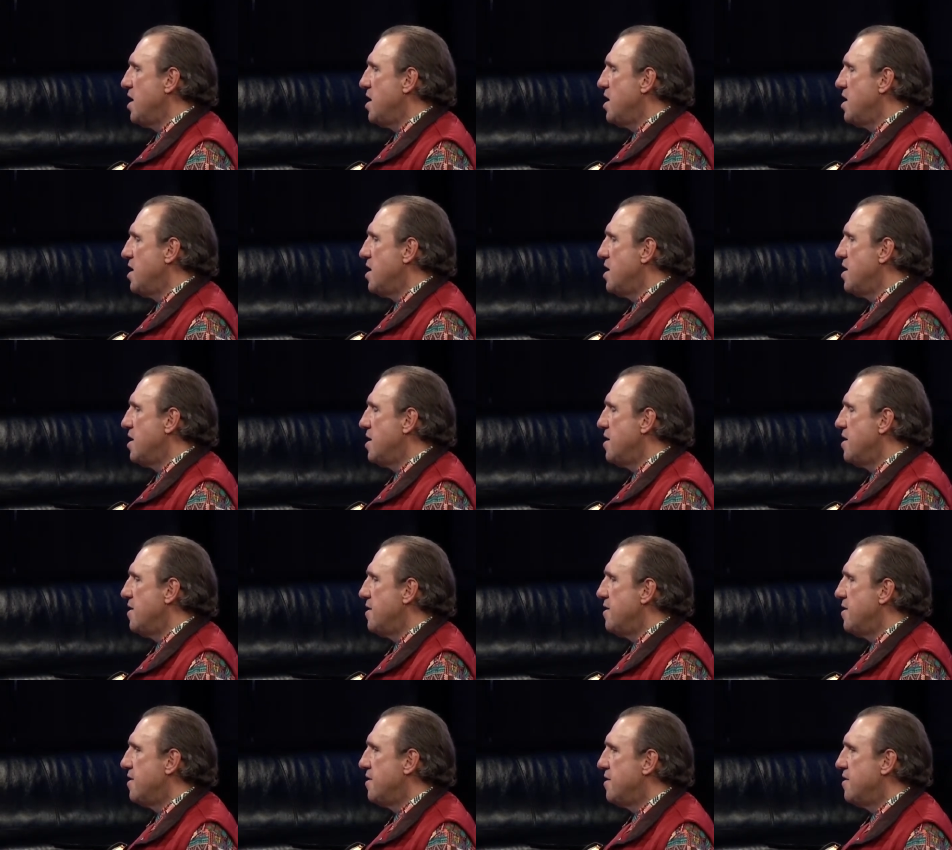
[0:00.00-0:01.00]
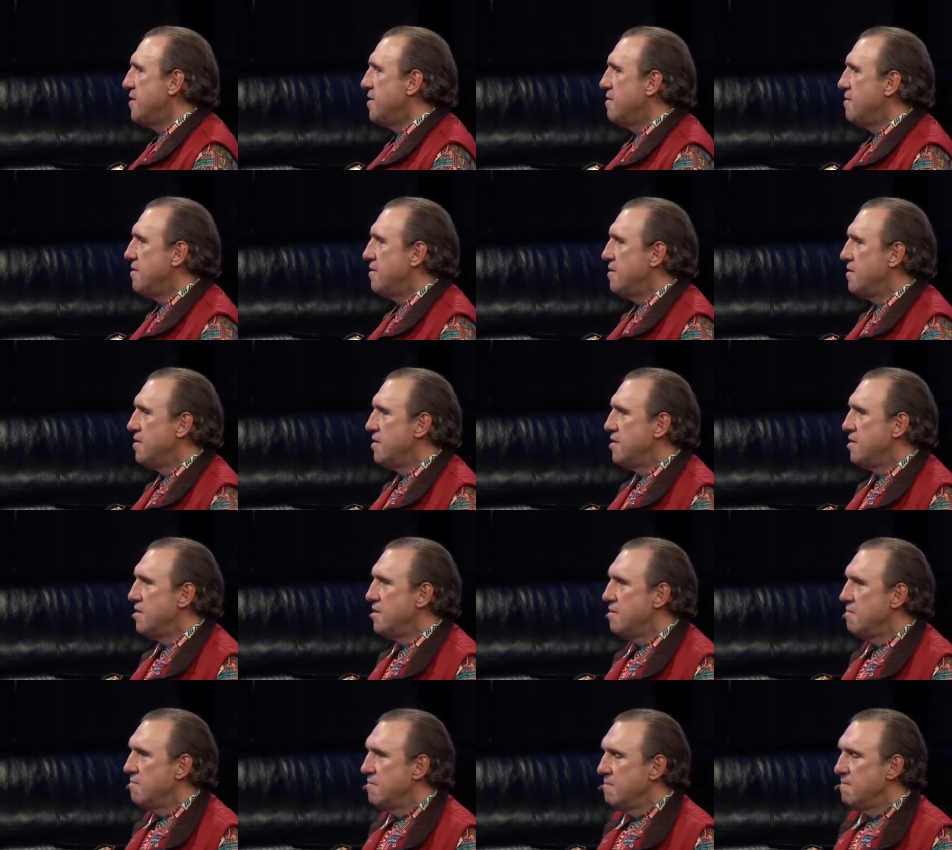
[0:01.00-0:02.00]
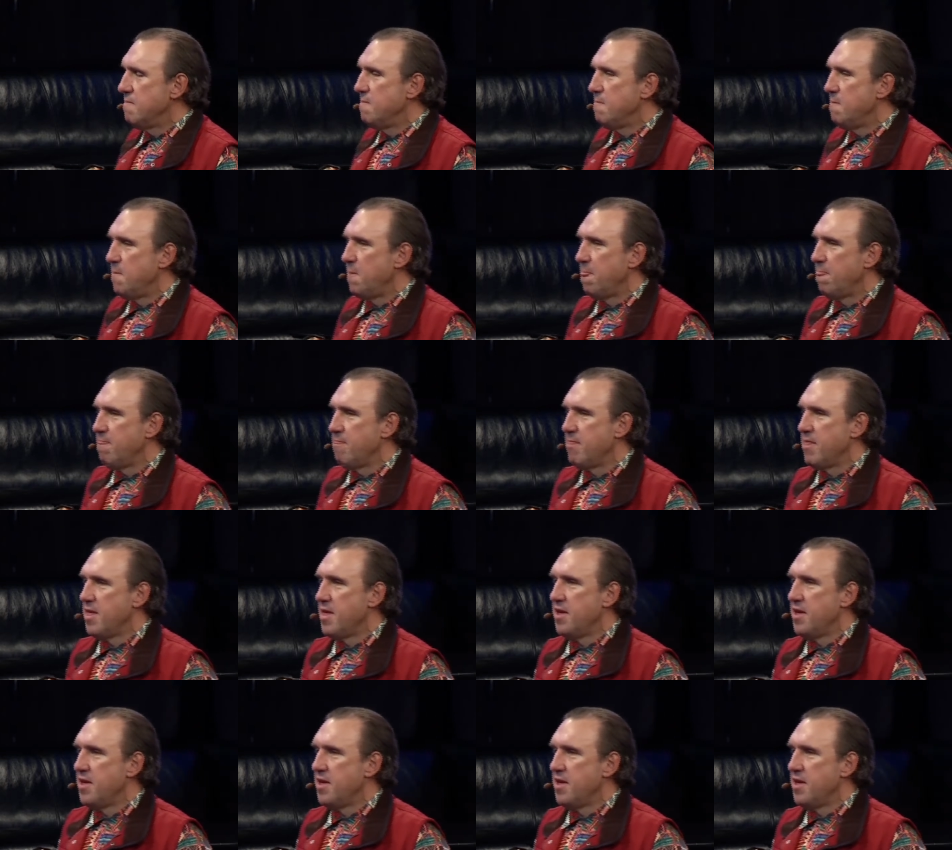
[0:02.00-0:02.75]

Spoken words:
Nothing is said.